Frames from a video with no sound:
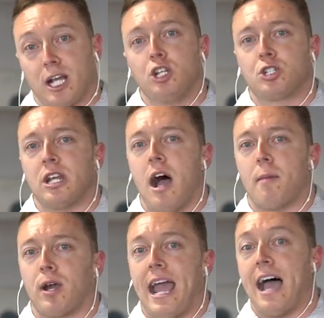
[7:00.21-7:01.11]
glutes can
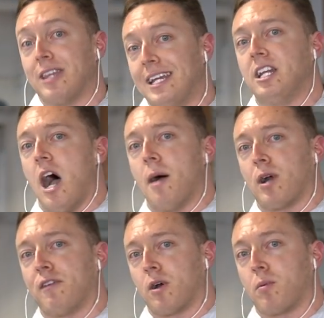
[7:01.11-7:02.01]
operate how they need to
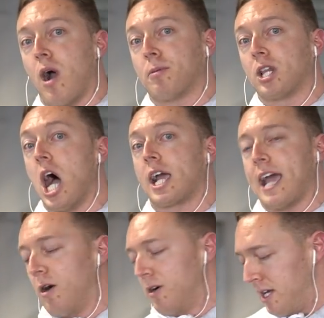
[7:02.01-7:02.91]
operate for a proper
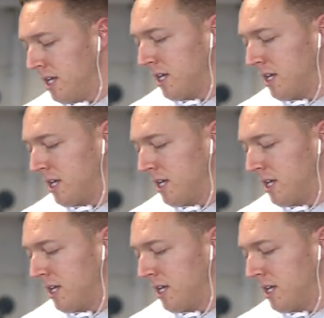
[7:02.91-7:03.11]
lockout.